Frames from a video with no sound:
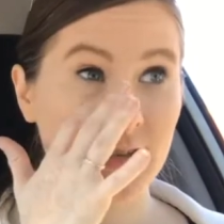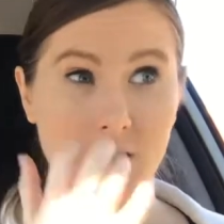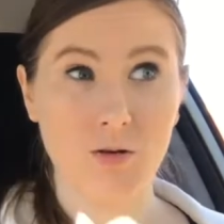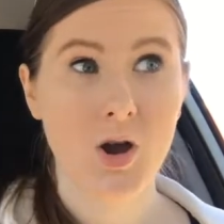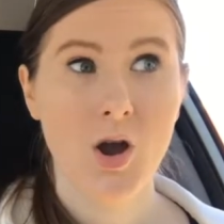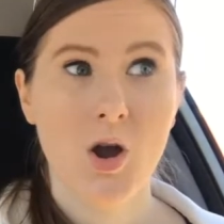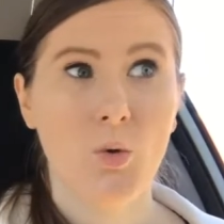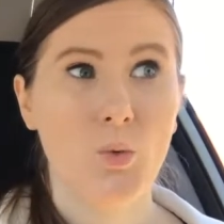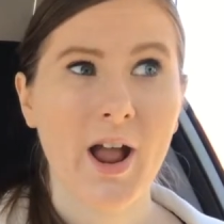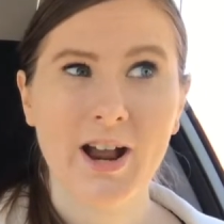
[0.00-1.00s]
So
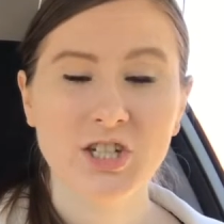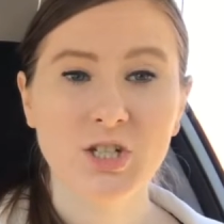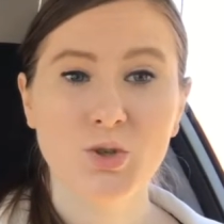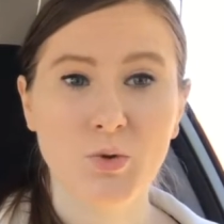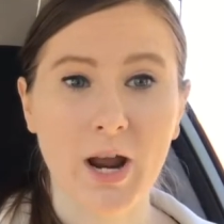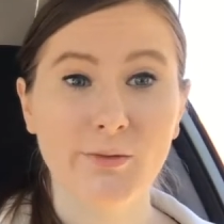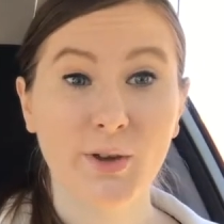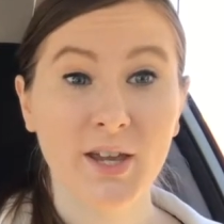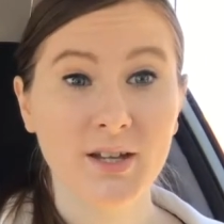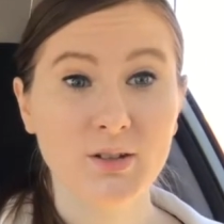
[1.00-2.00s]
we're actually
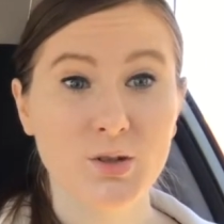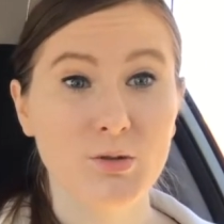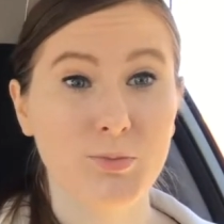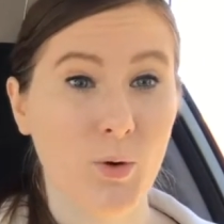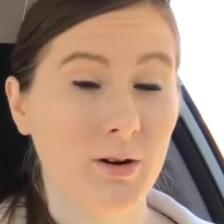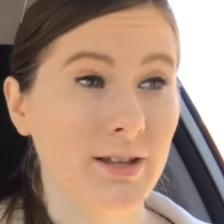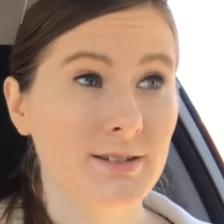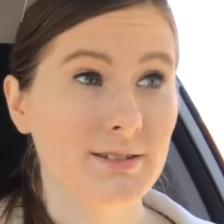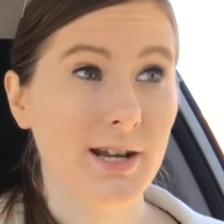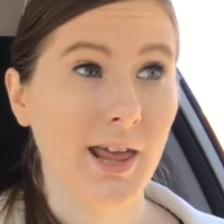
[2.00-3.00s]
driving to
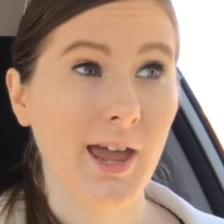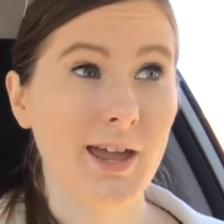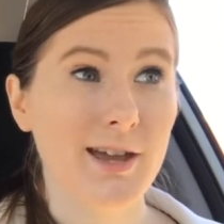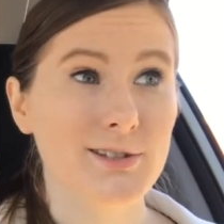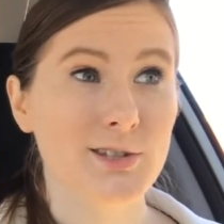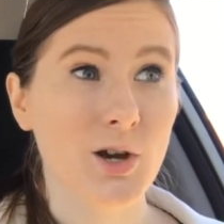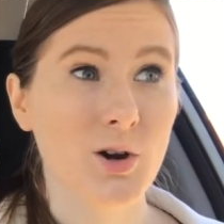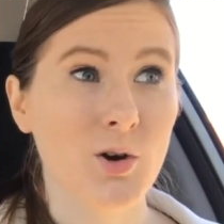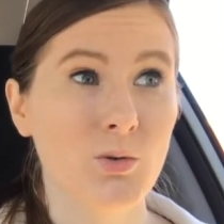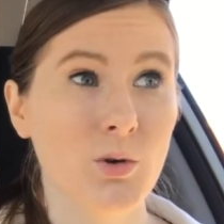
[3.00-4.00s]
Portland today,
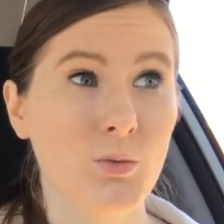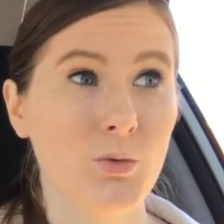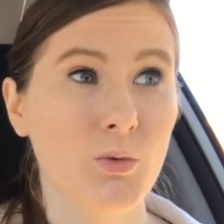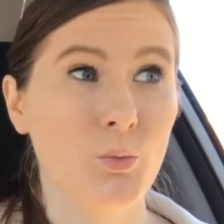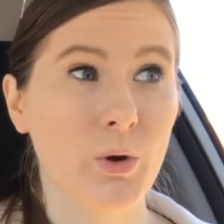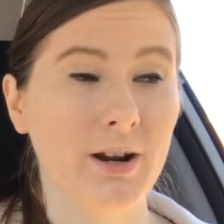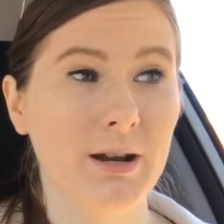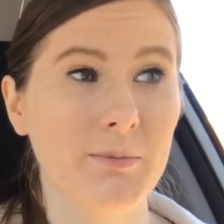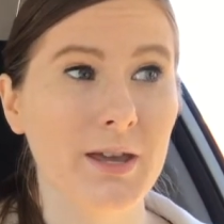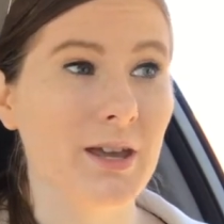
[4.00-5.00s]
so we're
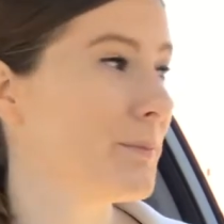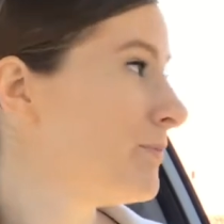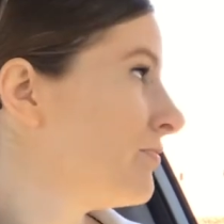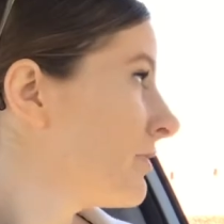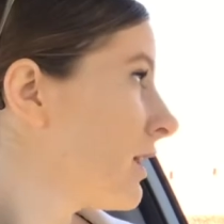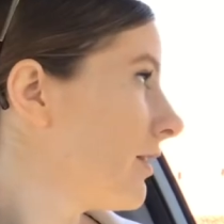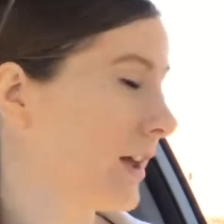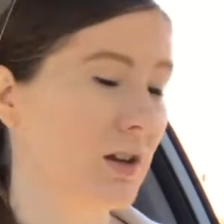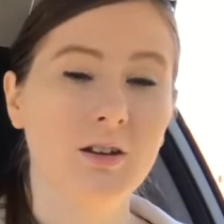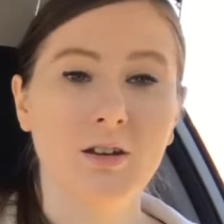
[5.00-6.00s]
gonna be,
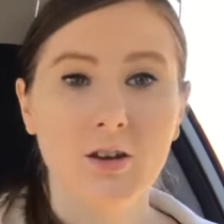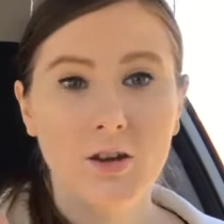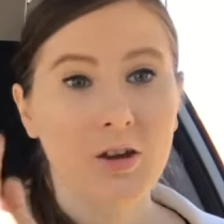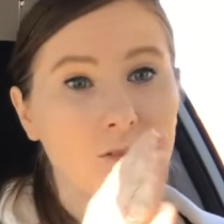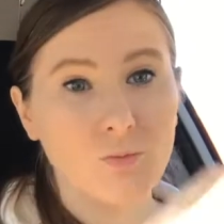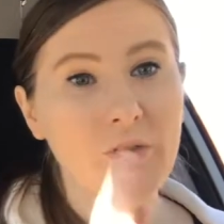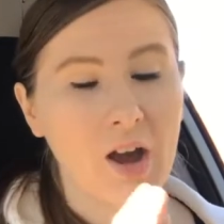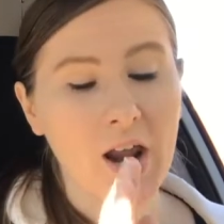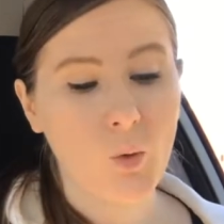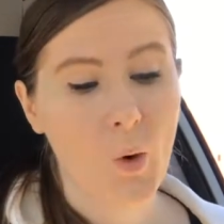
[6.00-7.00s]
like,
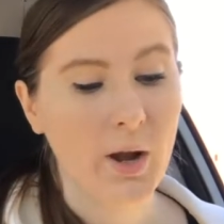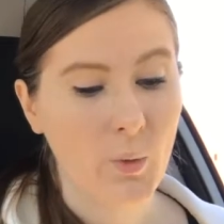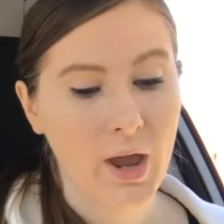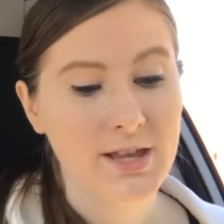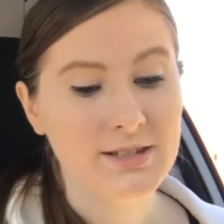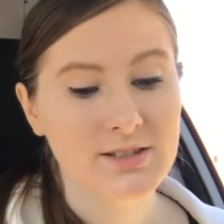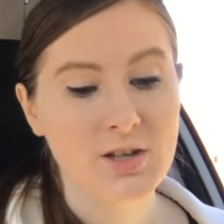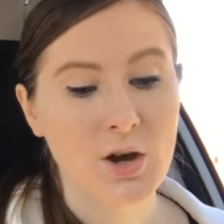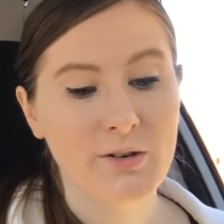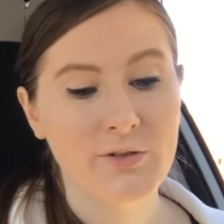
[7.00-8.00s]
we've got quite a ways,
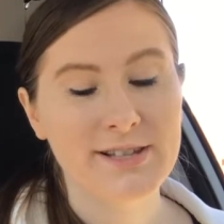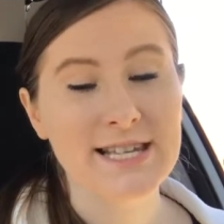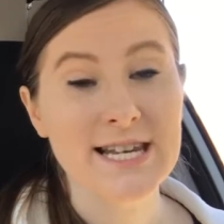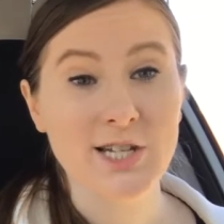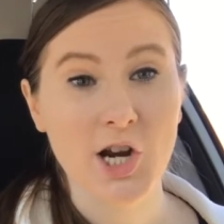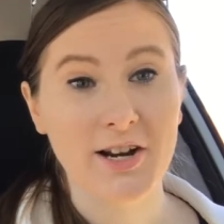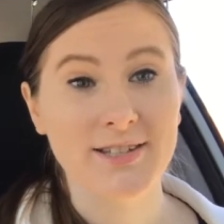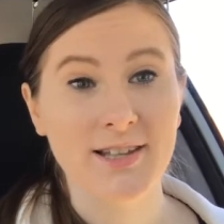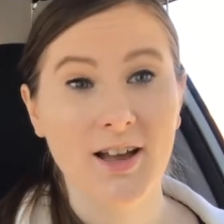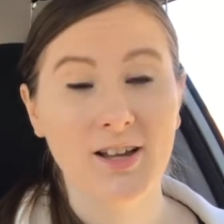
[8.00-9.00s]
so if we see any
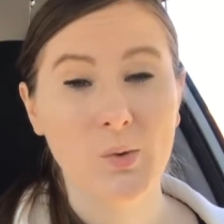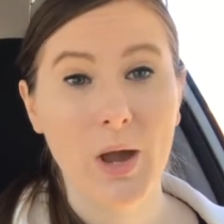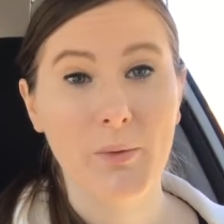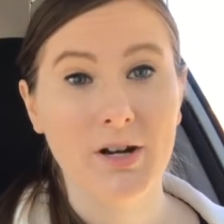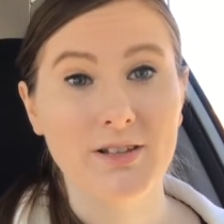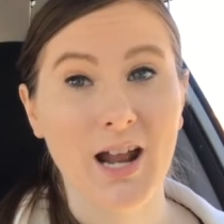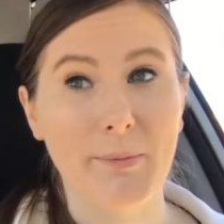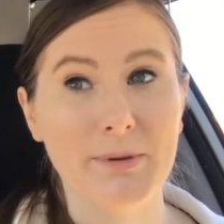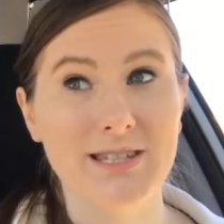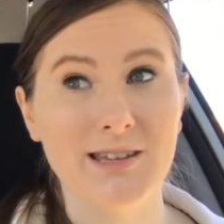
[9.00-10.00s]
Targets along the way, we're gonna
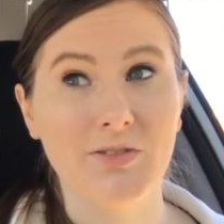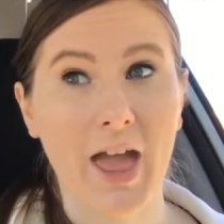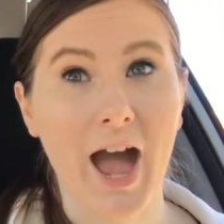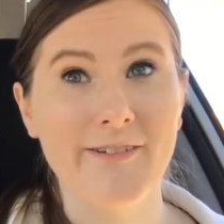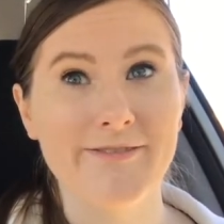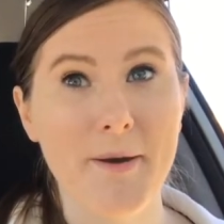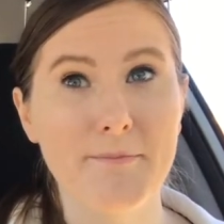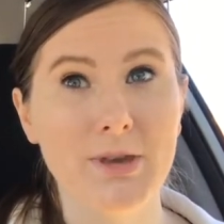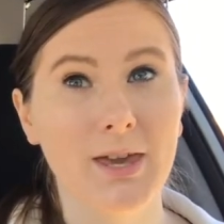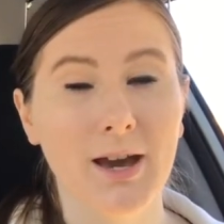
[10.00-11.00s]
stop and see if they have
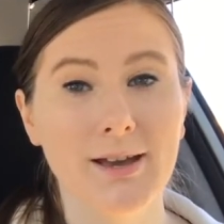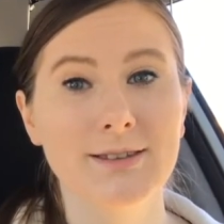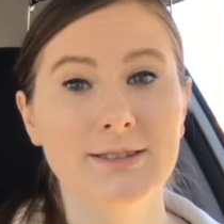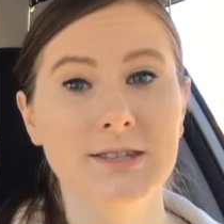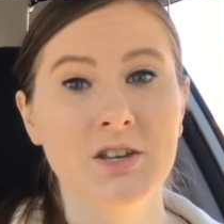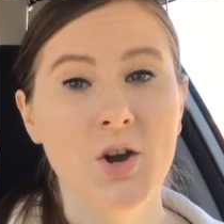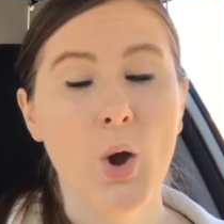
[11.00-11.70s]
them, because